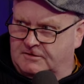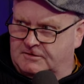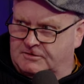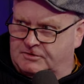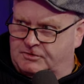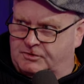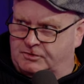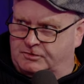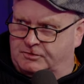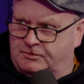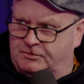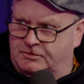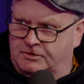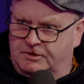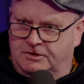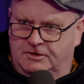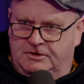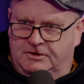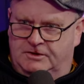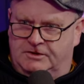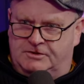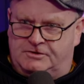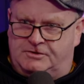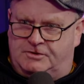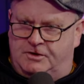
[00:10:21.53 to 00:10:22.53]
So
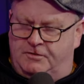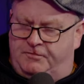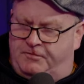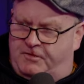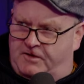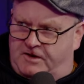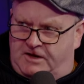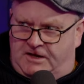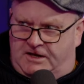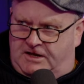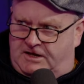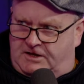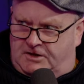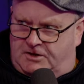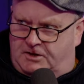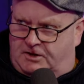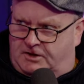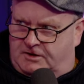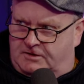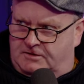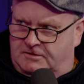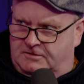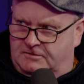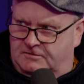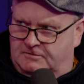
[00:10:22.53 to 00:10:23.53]
there's nothing he
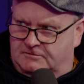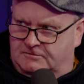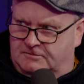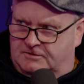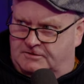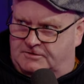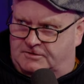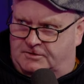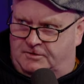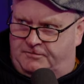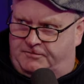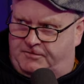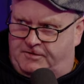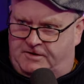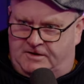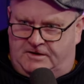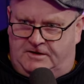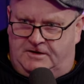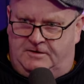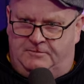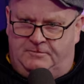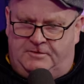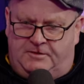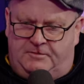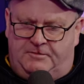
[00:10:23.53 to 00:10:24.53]
done. There's
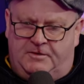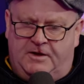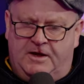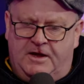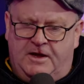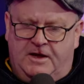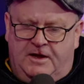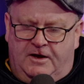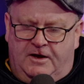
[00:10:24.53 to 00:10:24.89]
nothing.